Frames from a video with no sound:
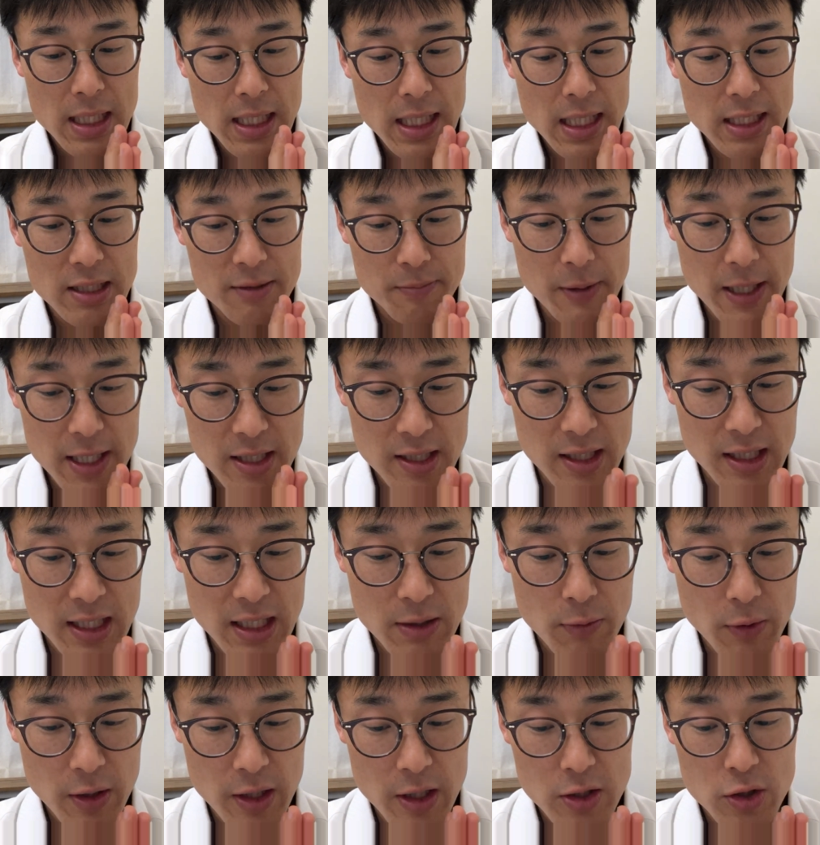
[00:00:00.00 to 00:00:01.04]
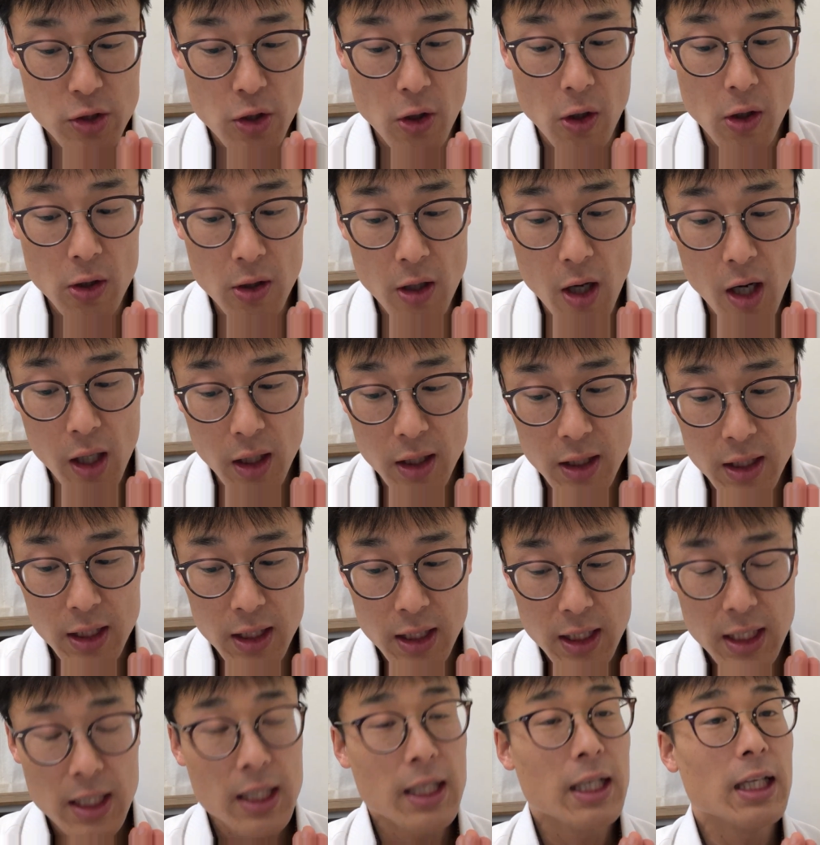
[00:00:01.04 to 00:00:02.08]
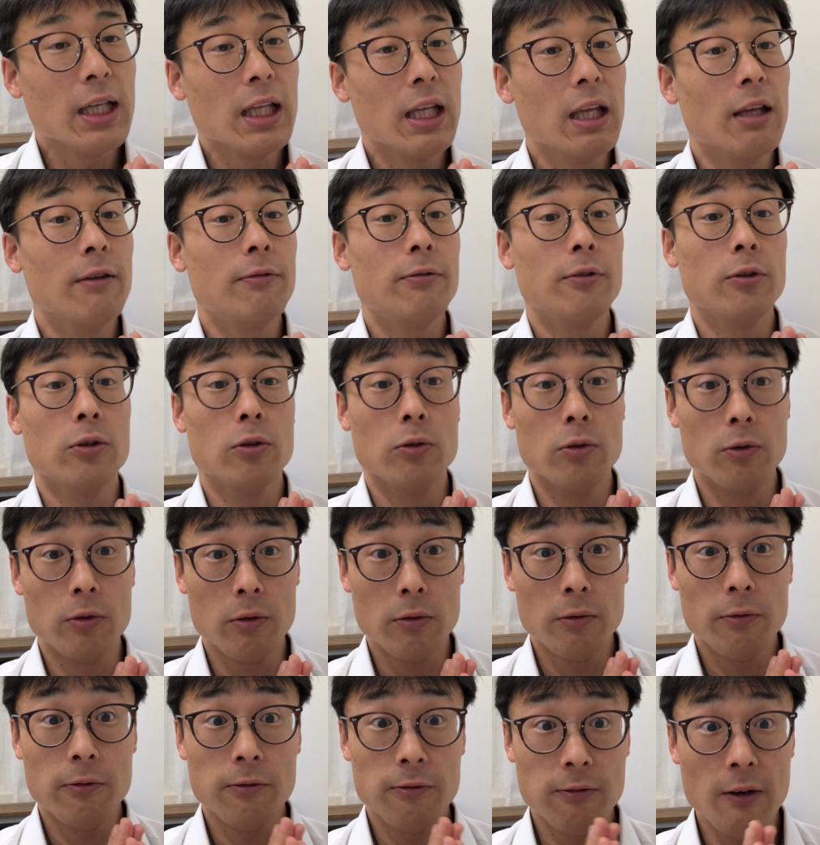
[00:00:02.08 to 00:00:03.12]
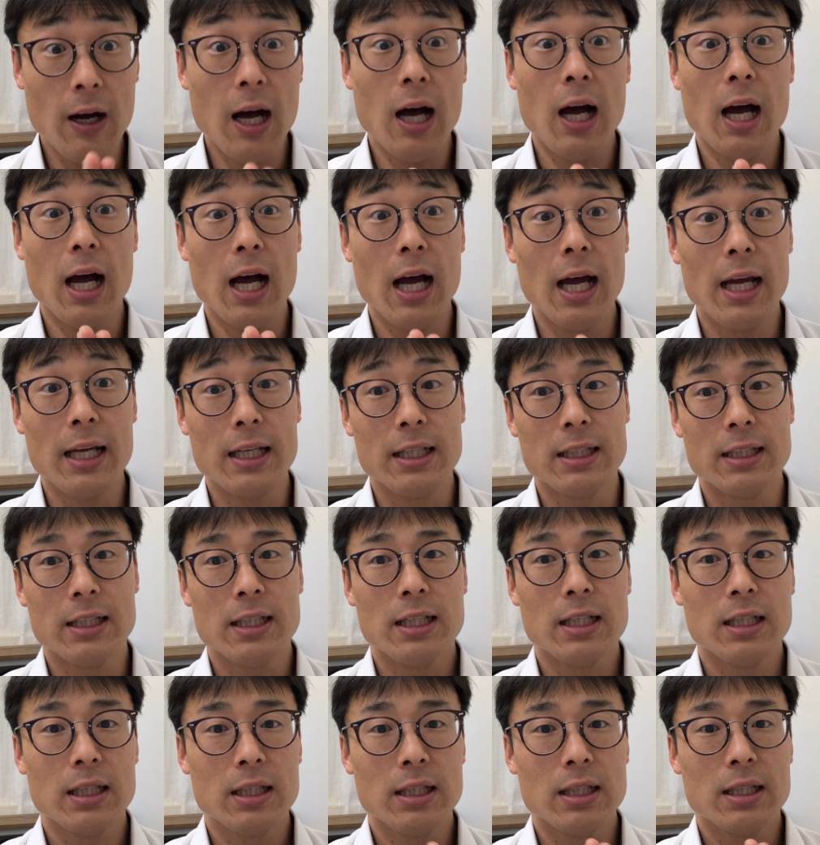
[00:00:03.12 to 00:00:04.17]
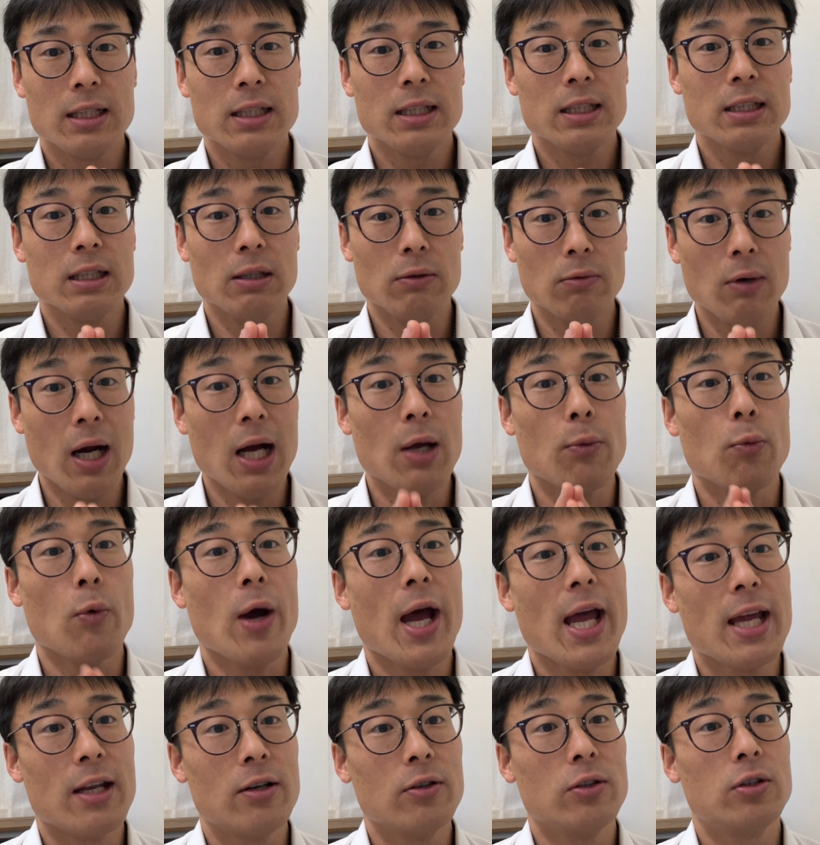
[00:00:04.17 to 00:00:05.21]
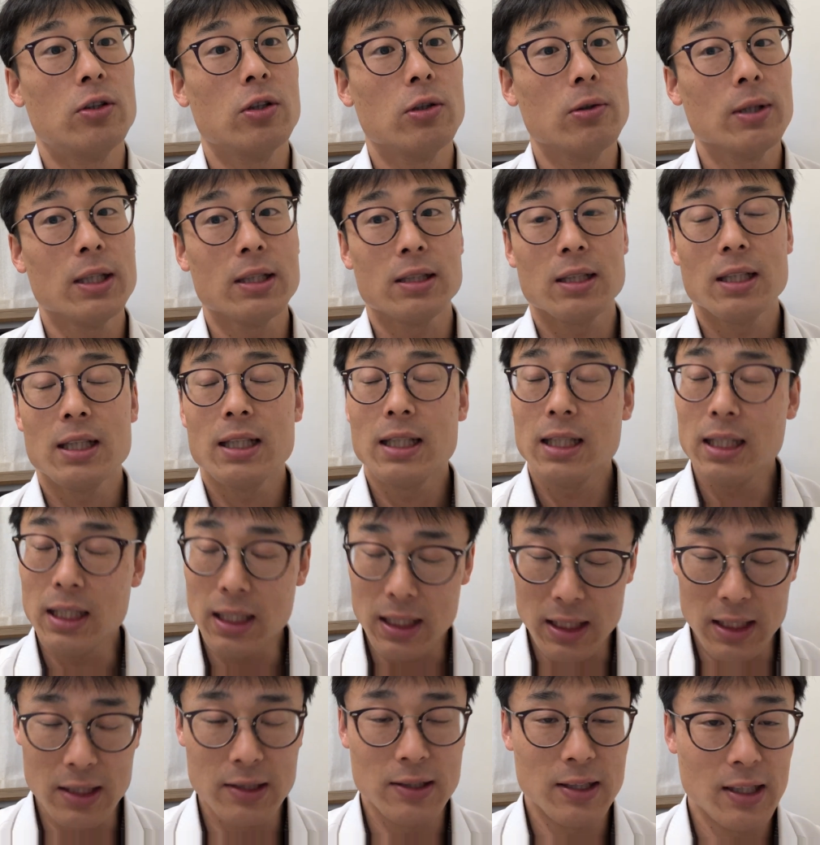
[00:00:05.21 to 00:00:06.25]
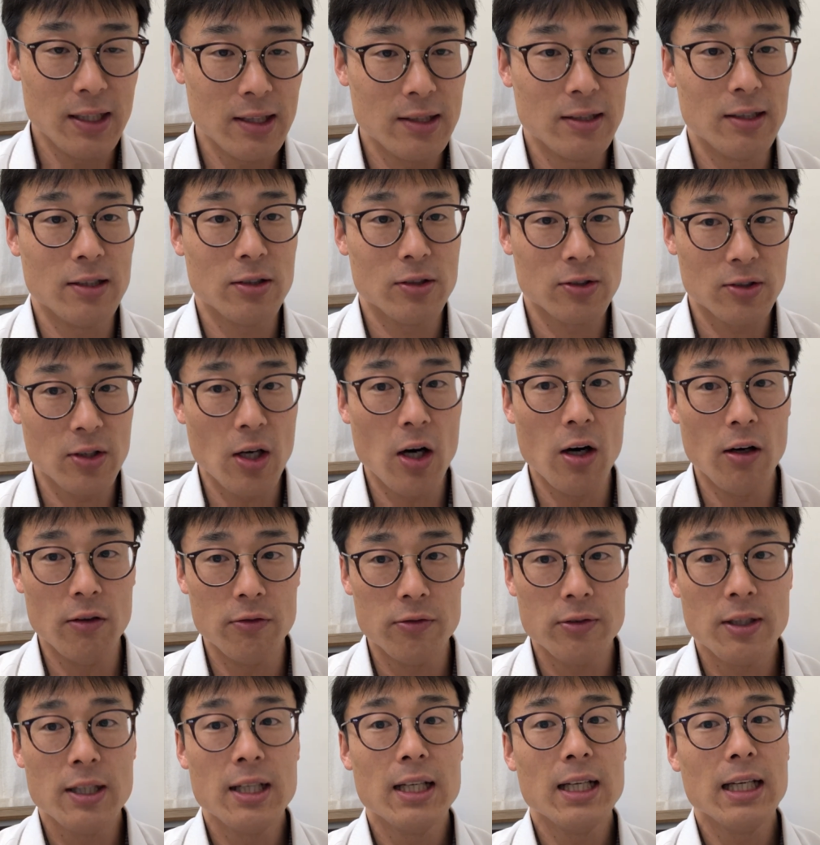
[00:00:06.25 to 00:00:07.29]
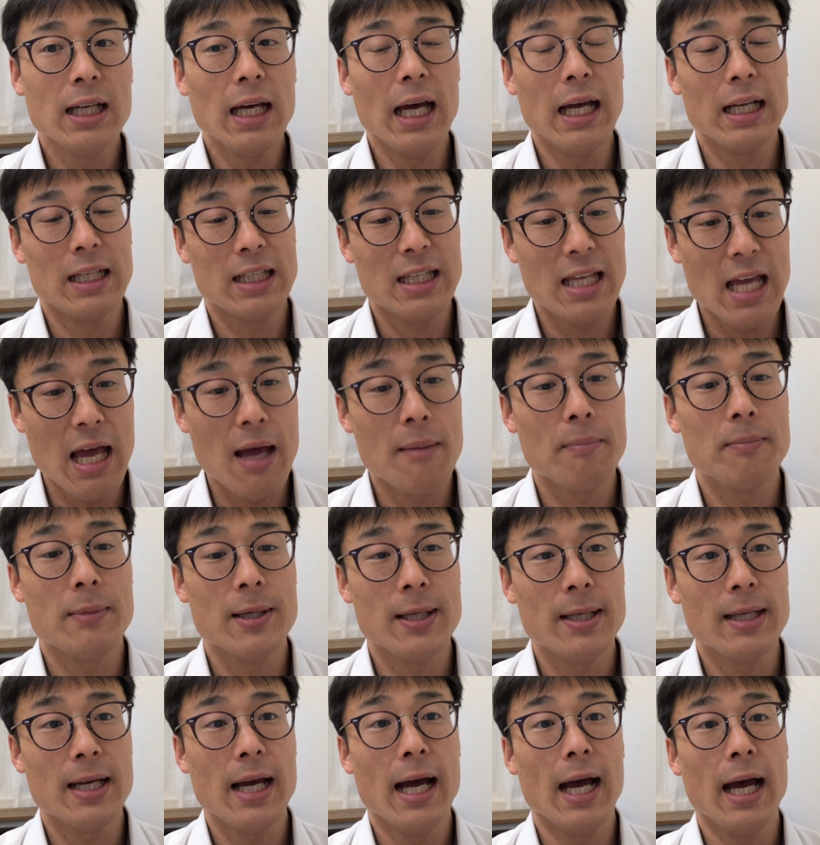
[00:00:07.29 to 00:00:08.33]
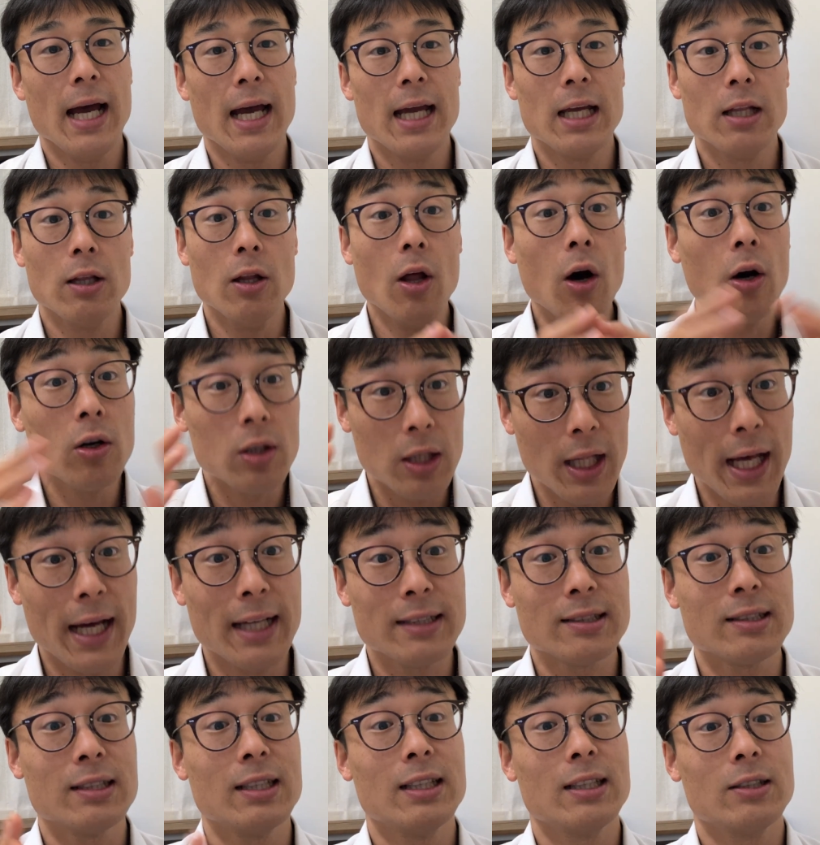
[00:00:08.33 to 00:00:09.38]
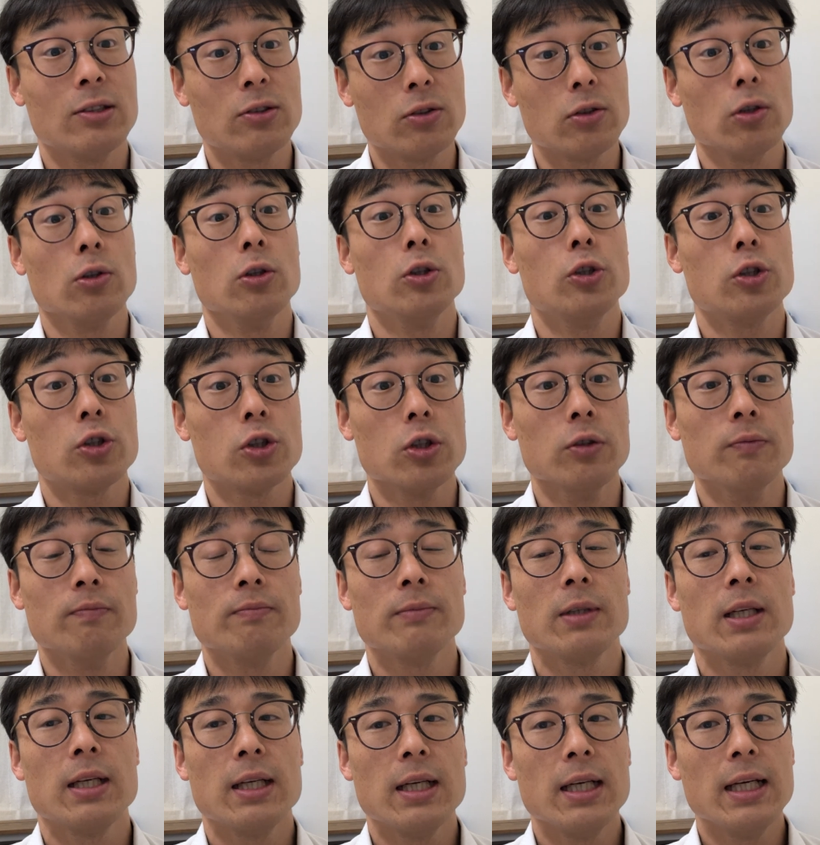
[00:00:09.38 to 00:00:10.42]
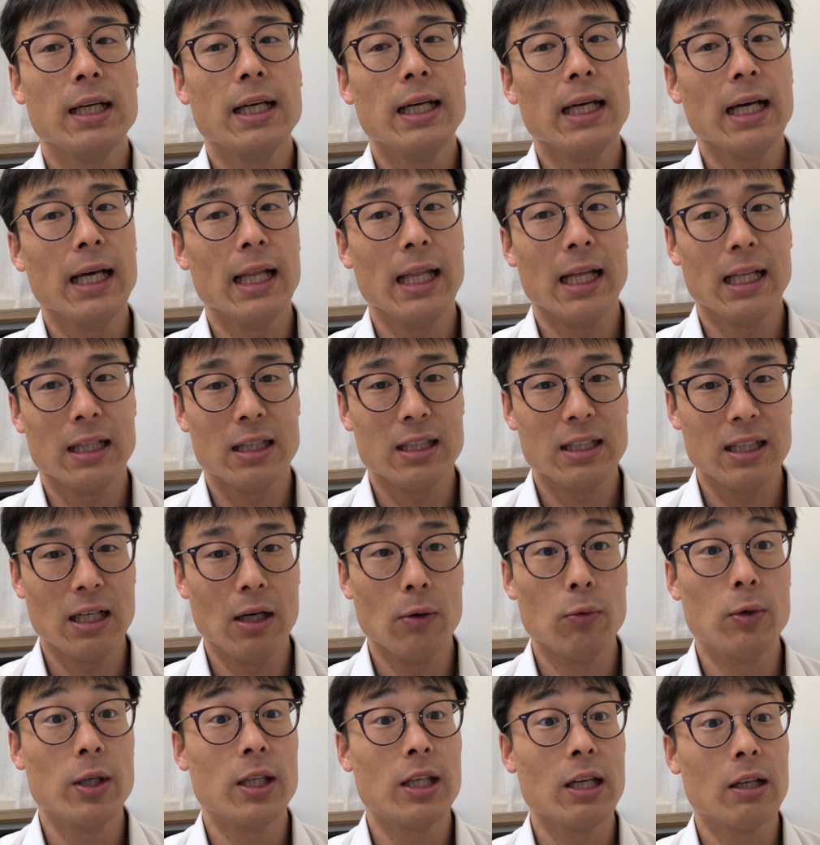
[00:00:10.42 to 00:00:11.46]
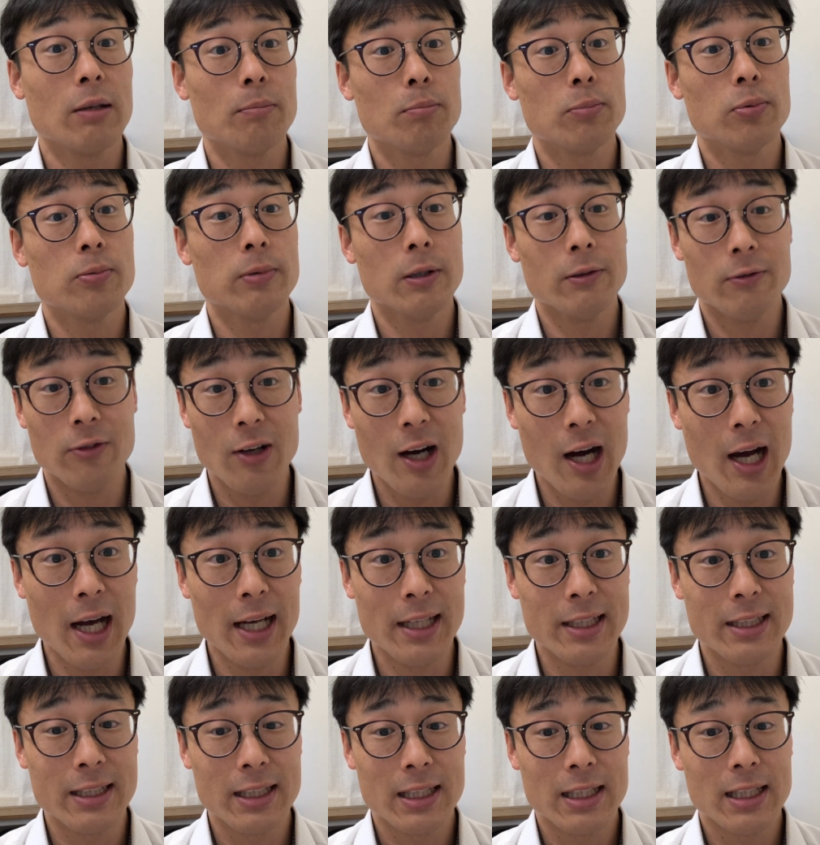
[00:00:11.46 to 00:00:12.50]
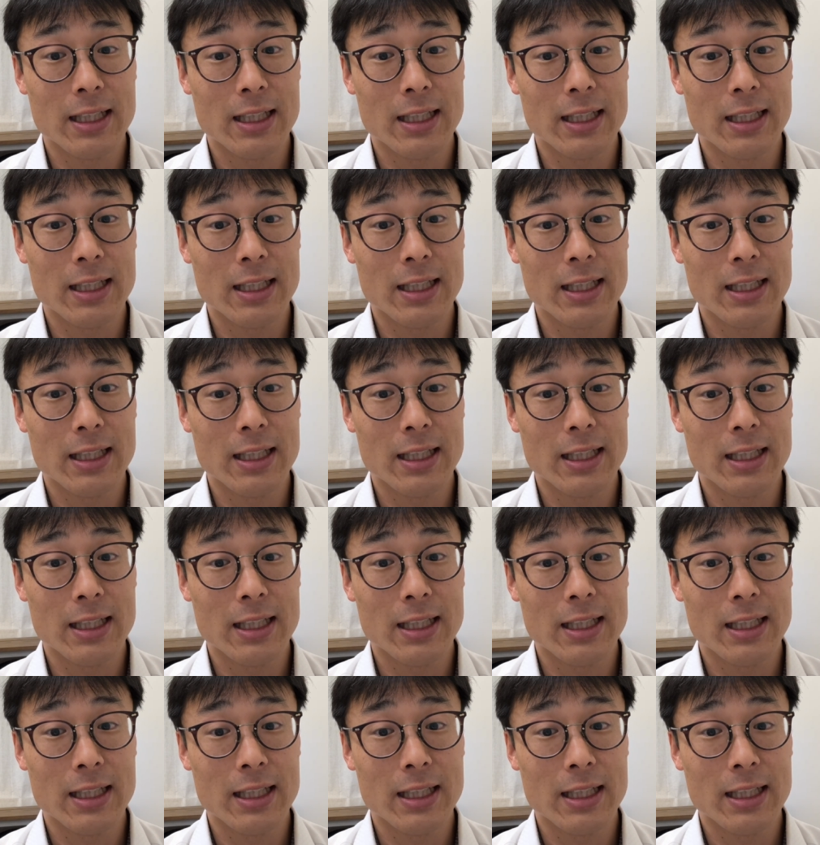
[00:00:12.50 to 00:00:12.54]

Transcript: Especially with a jaw lock, if you find the right way to do it, it is easy to solve, and it can be a long-lasting solution that we can provide.